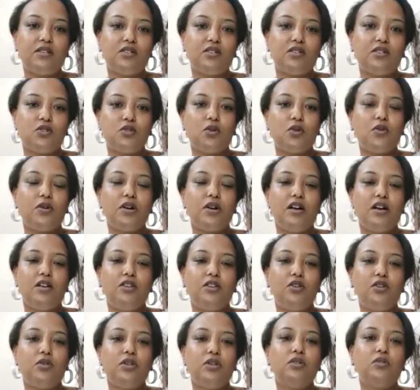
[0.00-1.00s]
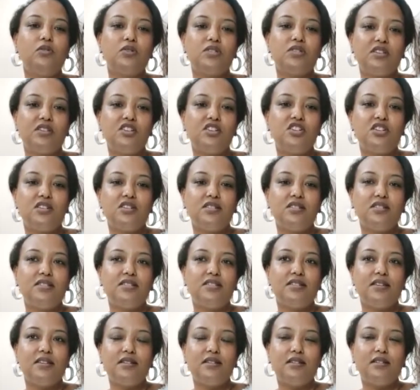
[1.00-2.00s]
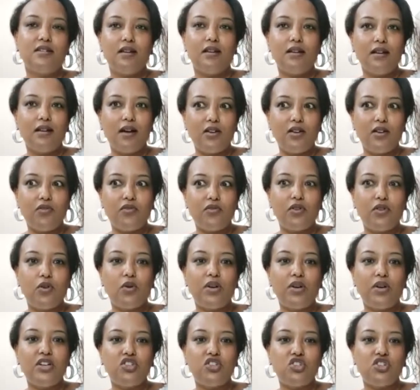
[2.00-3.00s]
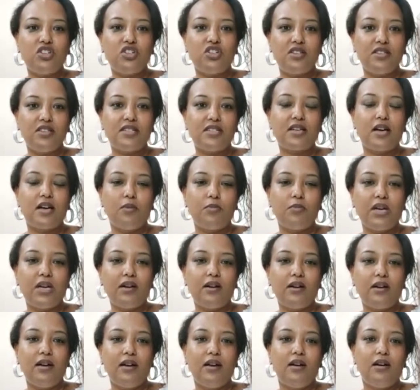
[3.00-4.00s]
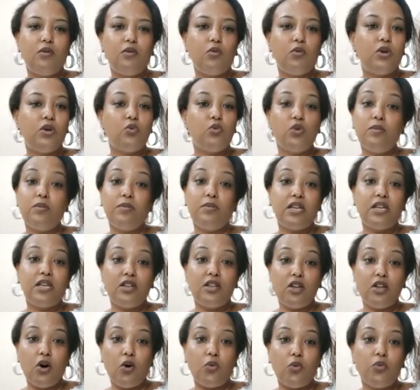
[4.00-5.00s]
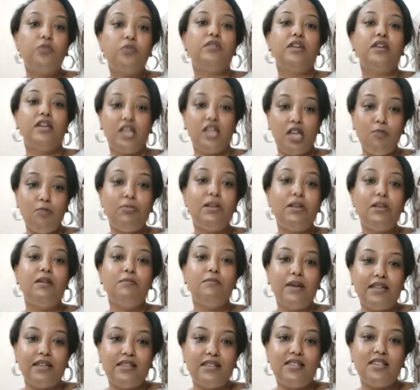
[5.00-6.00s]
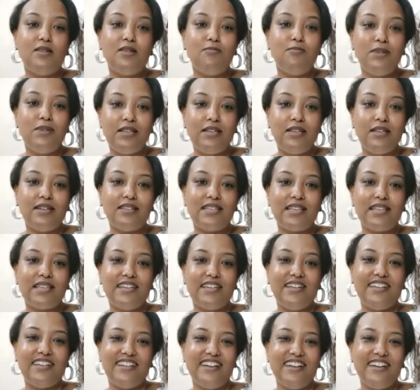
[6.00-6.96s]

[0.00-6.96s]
So during those sessions, a lot of knowledge is coming. When women know, they implement immediately.